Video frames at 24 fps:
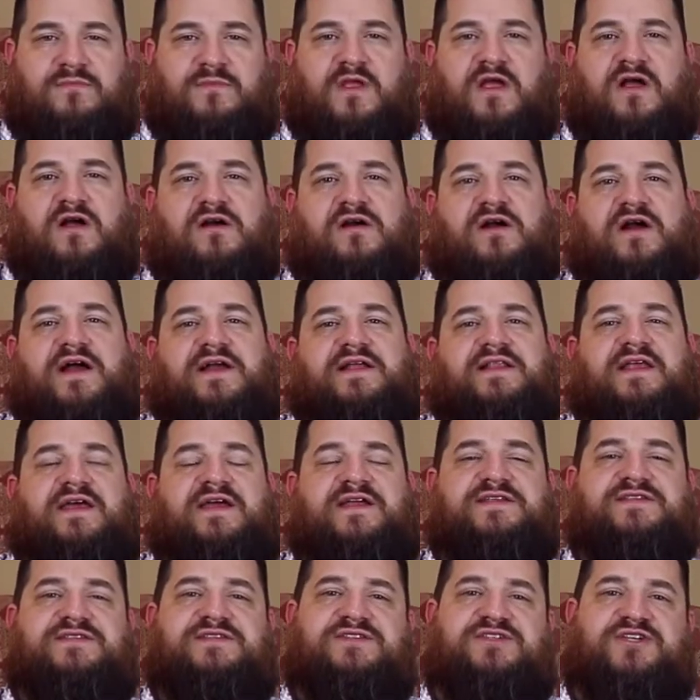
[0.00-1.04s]
Alright,
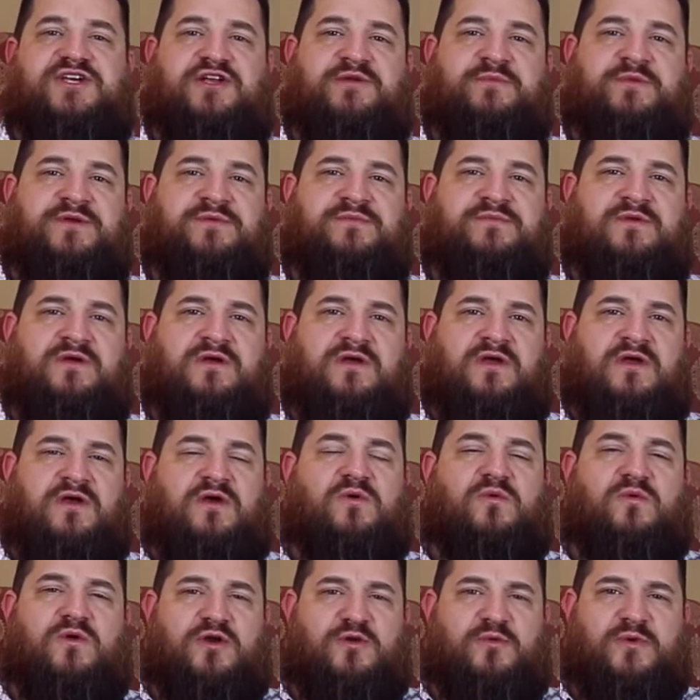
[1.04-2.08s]
ladies and gentlemen,
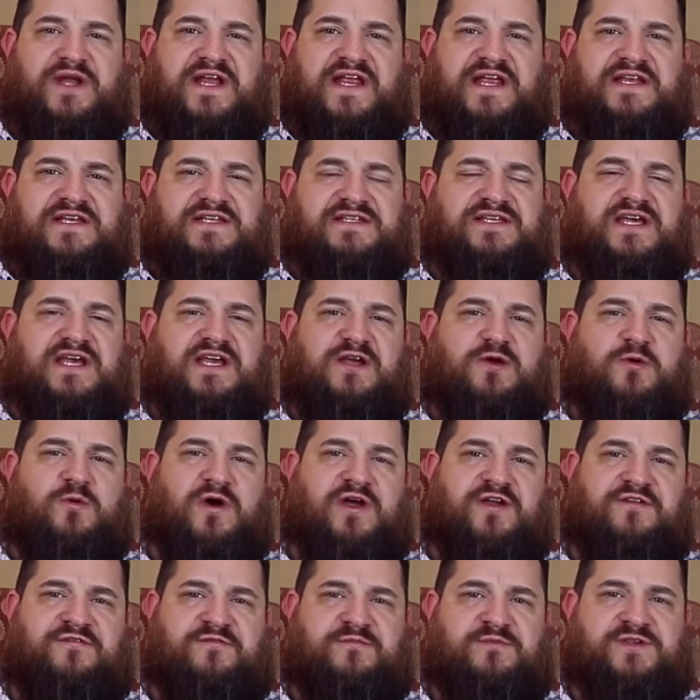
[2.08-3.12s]
what do we need to take
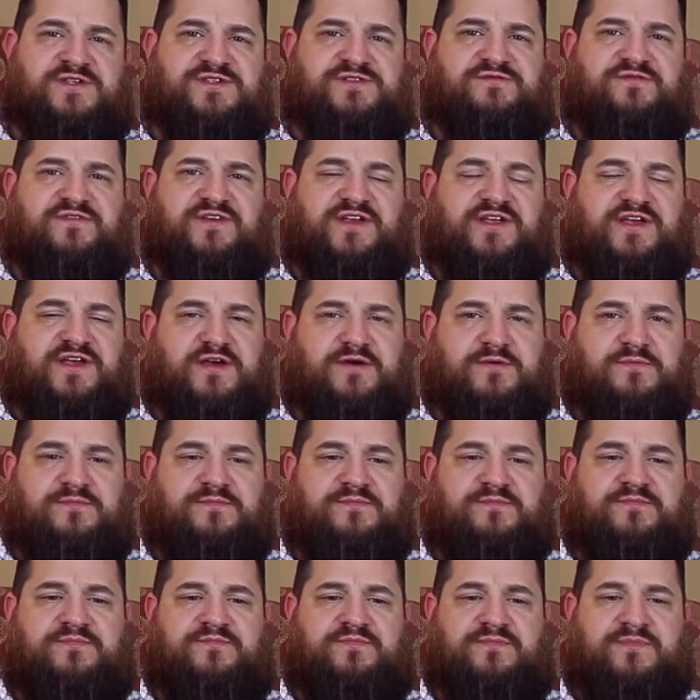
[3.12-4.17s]
away from this video?
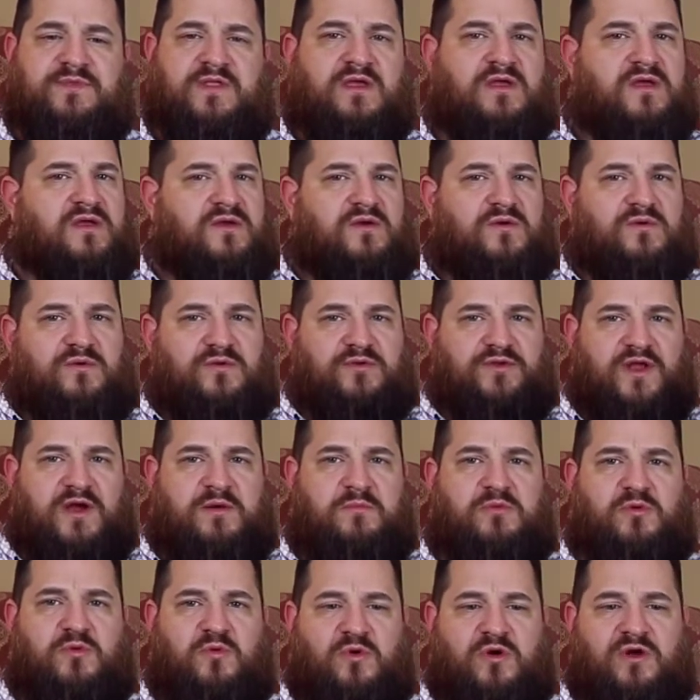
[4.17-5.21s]
Well,
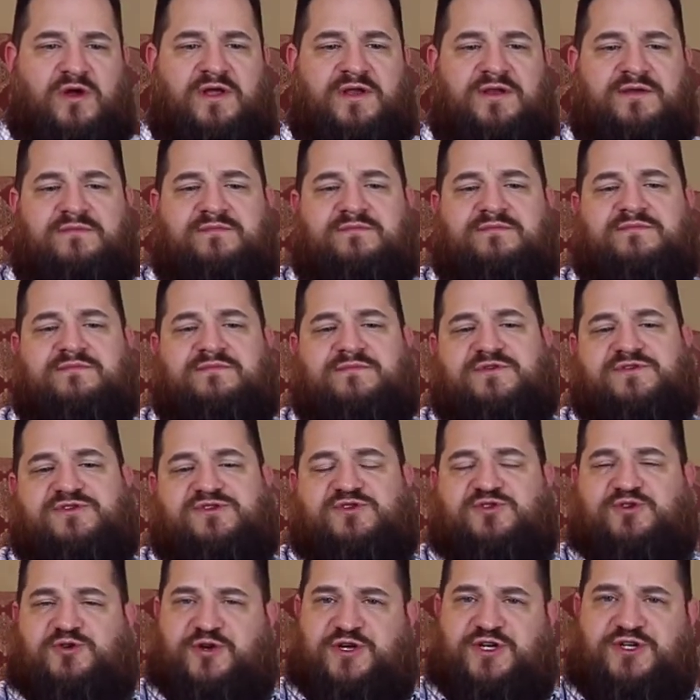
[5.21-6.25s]
number one is
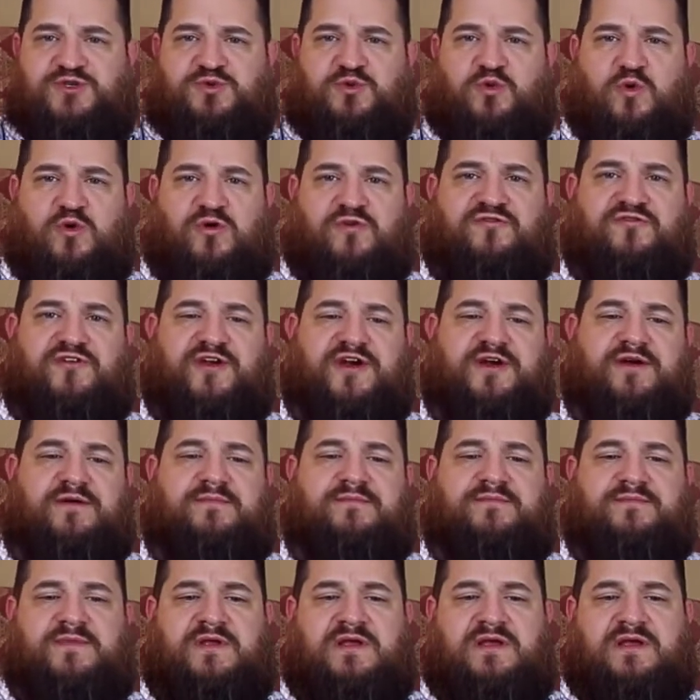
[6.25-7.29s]
trench warfare.
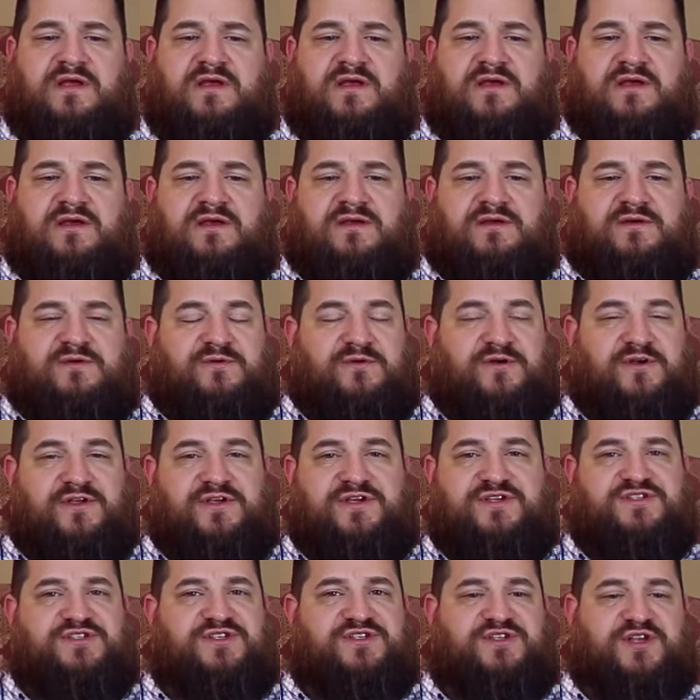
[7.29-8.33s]

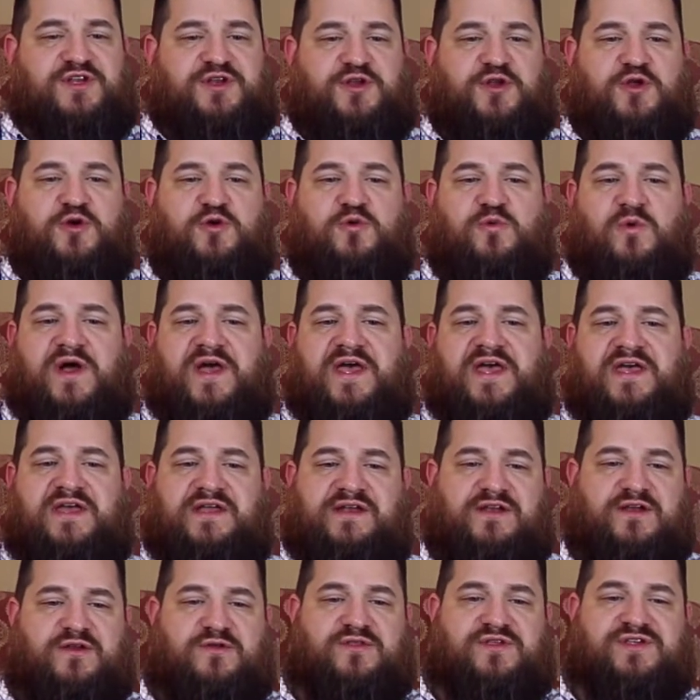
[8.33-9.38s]
Really, it's just a new way
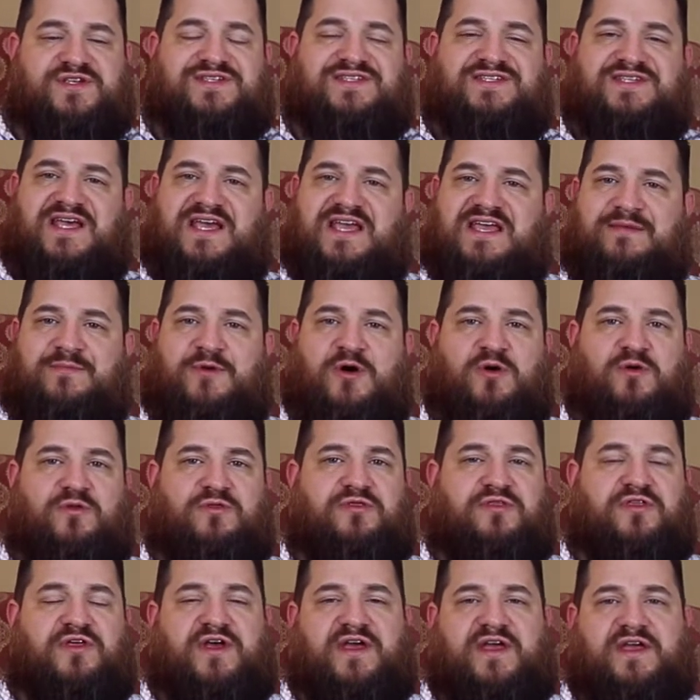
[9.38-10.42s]
to do the same
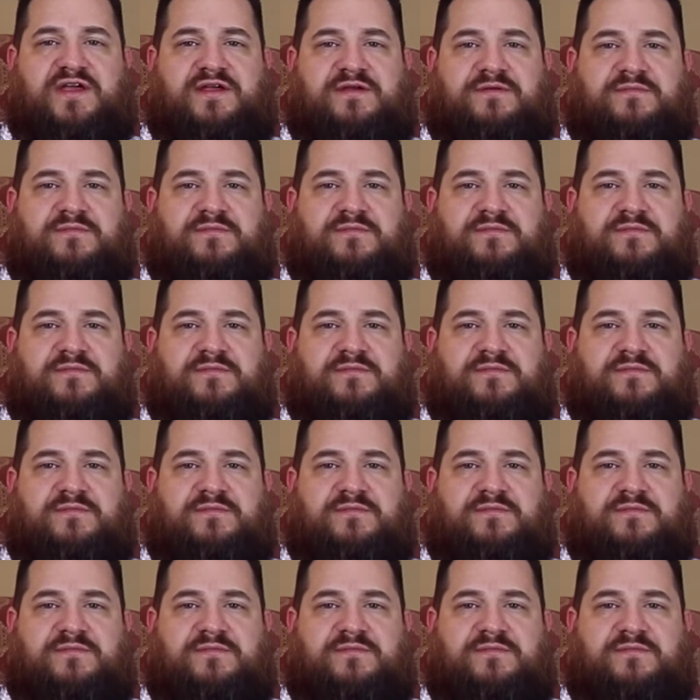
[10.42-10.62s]
old thing.